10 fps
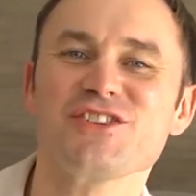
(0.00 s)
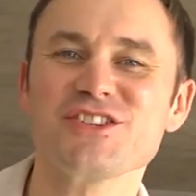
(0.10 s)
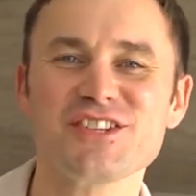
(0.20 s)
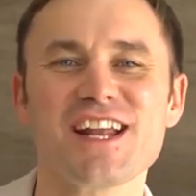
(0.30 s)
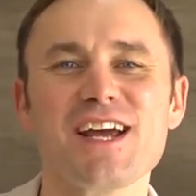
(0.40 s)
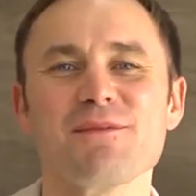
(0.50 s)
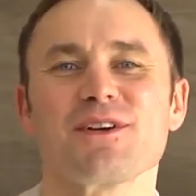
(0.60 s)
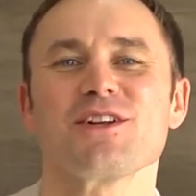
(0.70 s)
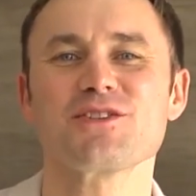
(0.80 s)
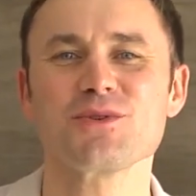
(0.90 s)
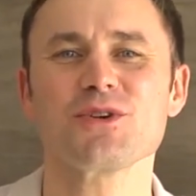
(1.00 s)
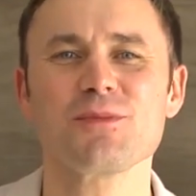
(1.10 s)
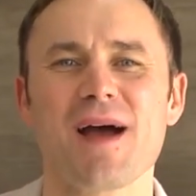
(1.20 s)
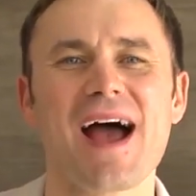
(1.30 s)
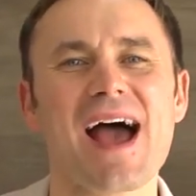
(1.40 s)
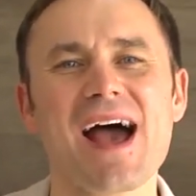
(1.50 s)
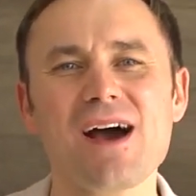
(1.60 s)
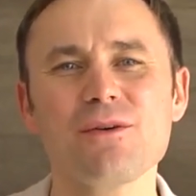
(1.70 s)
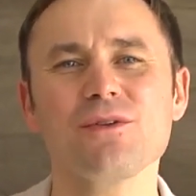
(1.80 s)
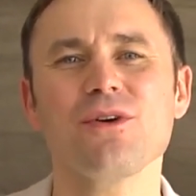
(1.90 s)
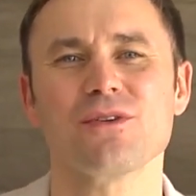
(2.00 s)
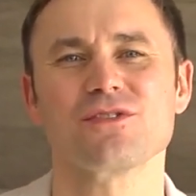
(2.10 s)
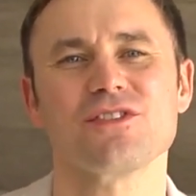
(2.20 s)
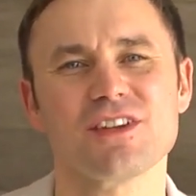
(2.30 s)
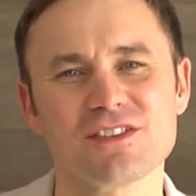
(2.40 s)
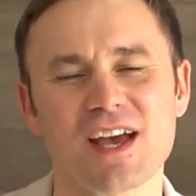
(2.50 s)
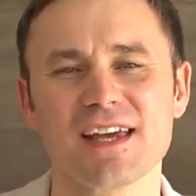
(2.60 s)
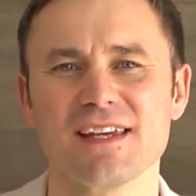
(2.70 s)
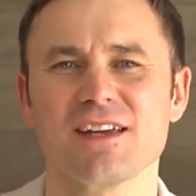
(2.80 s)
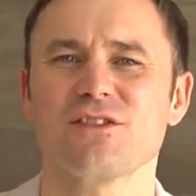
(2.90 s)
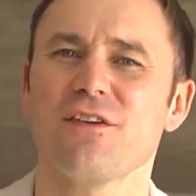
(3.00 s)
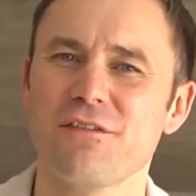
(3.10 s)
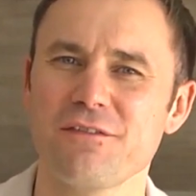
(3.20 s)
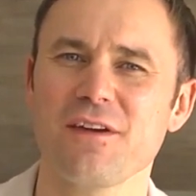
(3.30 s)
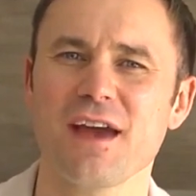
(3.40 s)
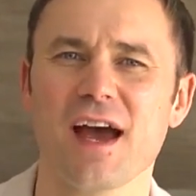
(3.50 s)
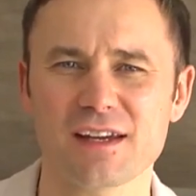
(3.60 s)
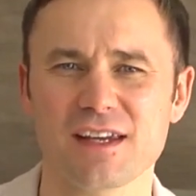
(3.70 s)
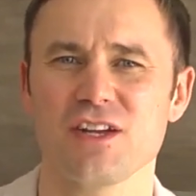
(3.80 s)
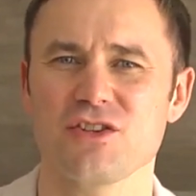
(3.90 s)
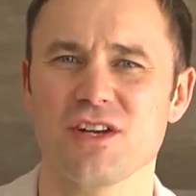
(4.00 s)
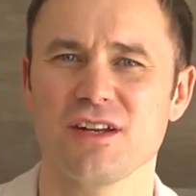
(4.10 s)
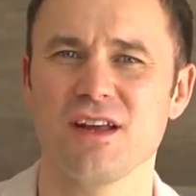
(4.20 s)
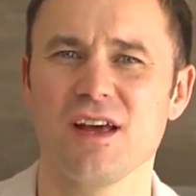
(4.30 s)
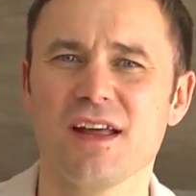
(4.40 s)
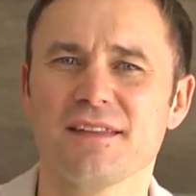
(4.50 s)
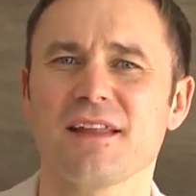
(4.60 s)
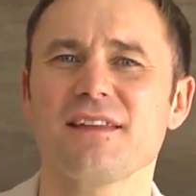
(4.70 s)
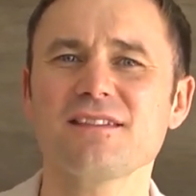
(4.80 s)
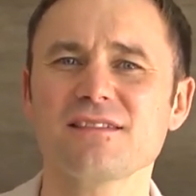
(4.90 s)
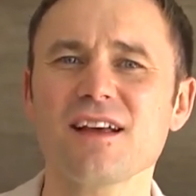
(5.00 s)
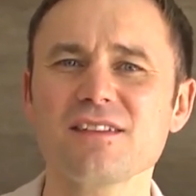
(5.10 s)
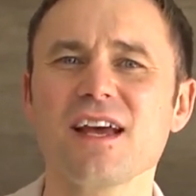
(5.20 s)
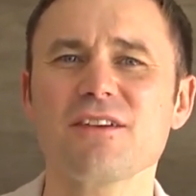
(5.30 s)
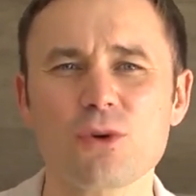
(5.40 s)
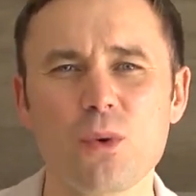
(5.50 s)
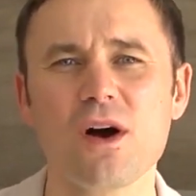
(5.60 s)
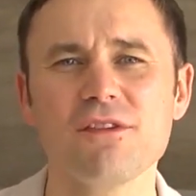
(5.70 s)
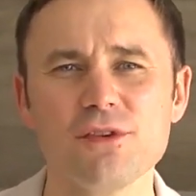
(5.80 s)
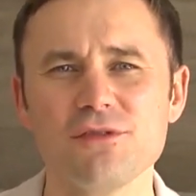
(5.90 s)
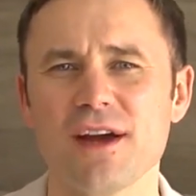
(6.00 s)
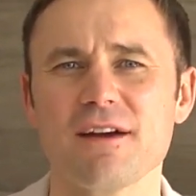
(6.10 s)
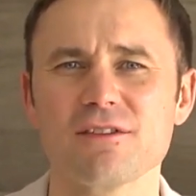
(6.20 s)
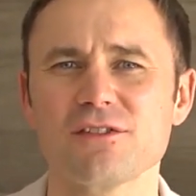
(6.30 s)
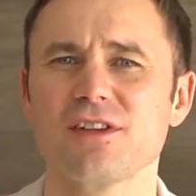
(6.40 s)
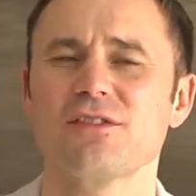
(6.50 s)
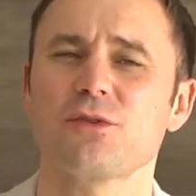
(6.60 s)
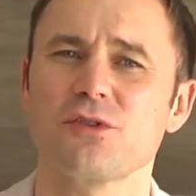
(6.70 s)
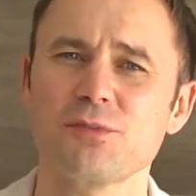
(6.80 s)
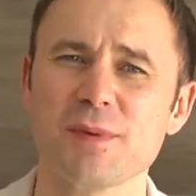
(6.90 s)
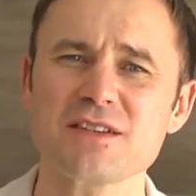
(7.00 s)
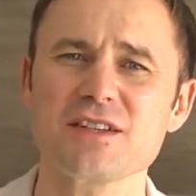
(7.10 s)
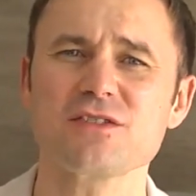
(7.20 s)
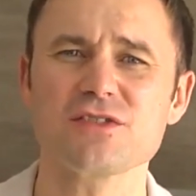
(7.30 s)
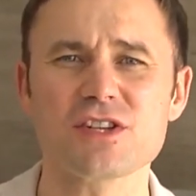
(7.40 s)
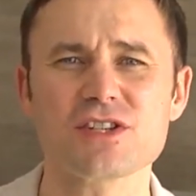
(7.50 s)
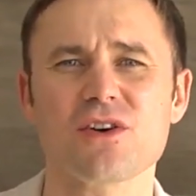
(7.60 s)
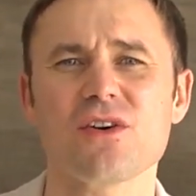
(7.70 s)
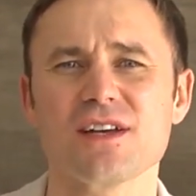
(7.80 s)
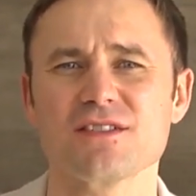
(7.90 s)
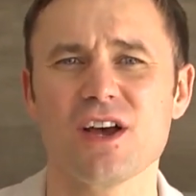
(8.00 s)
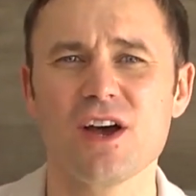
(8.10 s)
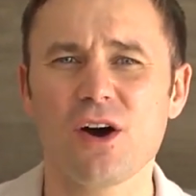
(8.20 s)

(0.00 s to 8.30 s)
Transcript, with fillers: So today we're going to talk about how long does it take to fit a kitchen. Now this does have quite a few variances, especially because of the size